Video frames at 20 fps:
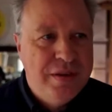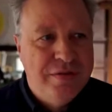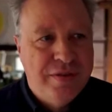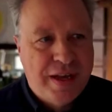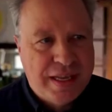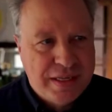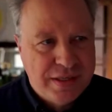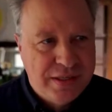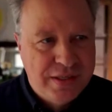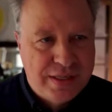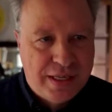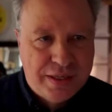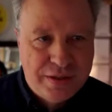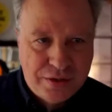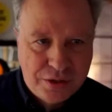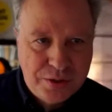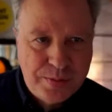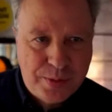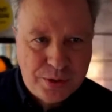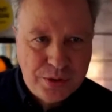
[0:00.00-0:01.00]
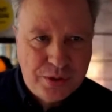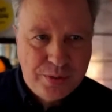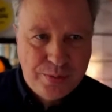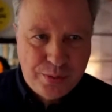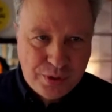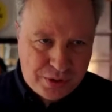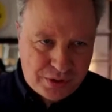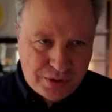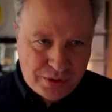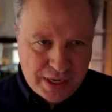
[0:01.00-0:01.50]
events that they're supposed
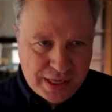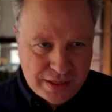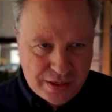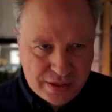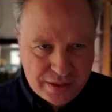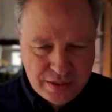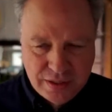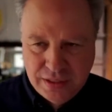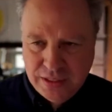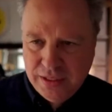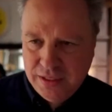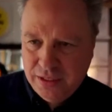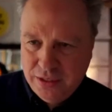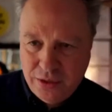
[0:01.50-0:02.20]
to put together,